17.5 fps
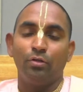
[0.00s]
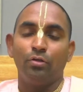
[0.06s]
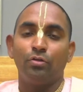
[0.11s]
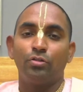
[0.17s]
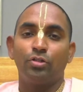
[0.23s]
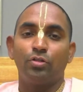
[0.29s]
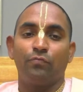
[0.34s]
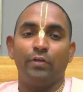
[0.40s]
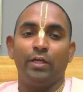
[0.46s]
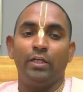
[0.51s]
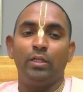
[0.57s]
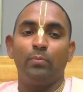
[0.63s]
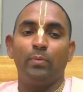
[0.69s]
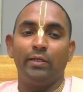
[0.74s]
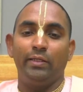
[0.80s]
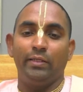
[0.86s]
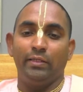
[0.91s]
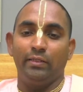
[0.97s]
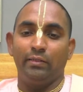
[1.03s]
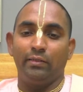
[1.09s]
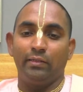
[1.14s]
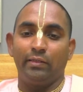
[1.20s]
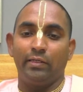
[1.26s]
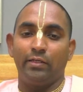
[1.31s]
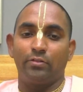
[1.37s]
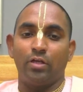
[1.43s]
So if anybody
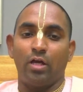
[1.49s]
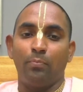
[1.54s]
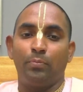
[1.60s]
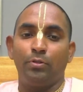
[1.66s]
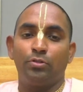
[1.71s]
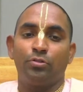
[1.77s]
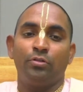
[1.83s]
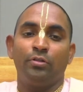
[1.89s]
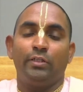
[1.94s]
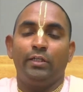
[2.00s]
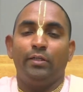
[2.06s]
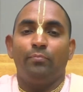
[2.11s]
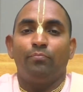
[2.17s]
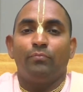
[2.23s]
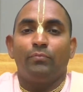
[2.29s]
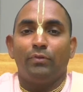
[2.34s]
gets opportunity,